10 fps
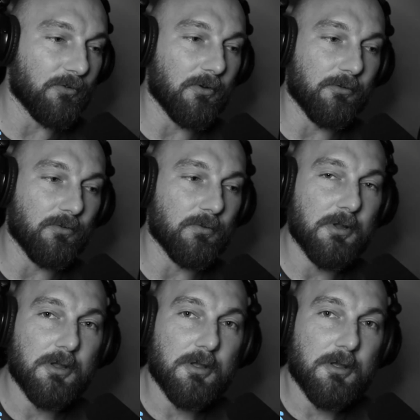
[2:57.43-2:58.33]
start to
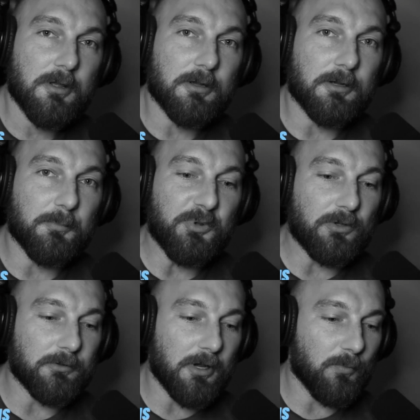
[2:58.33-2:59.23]

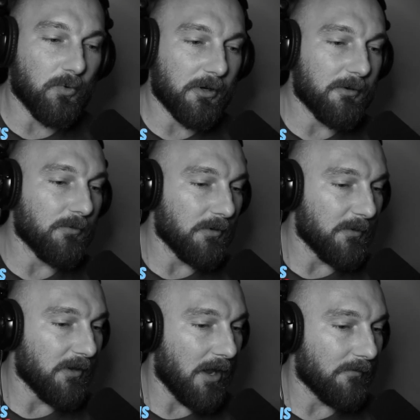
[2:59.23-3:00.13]
build up, we're going to really be
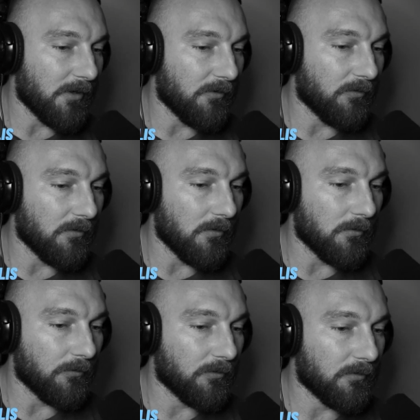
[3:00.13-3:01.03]
diving into
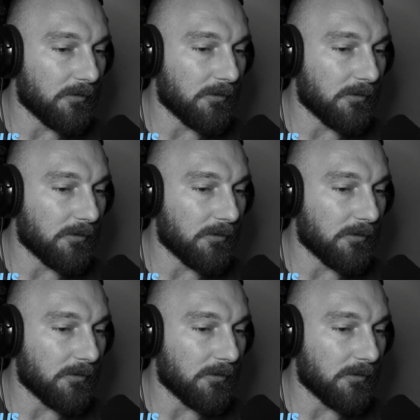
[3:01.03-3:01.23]
those